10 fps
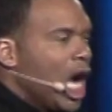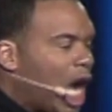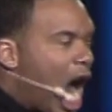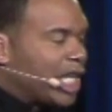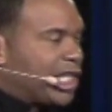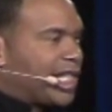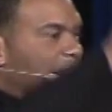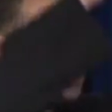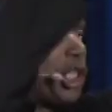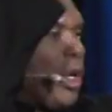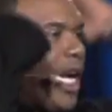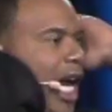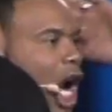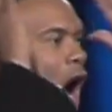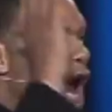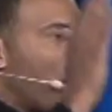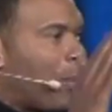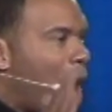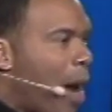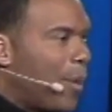God sent you here on a
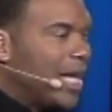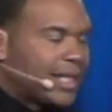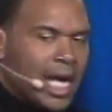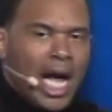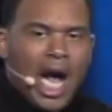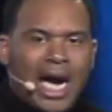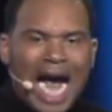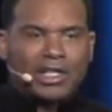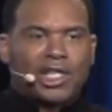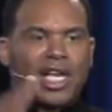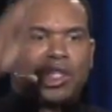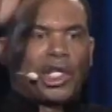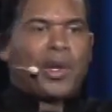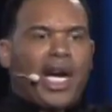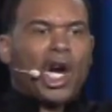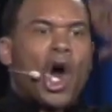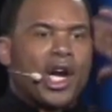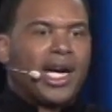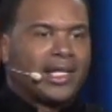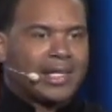purpose. God sent you here
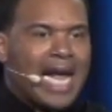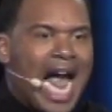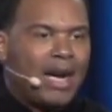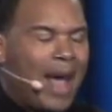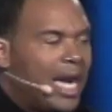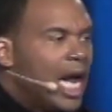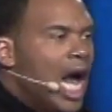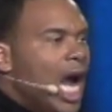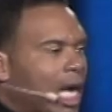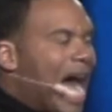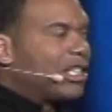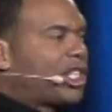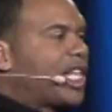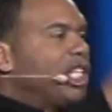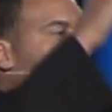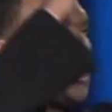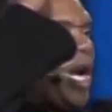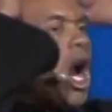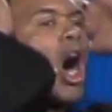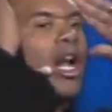on an assignment. God sent you
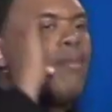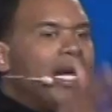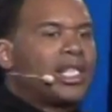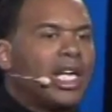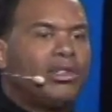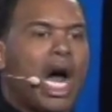here on a mission.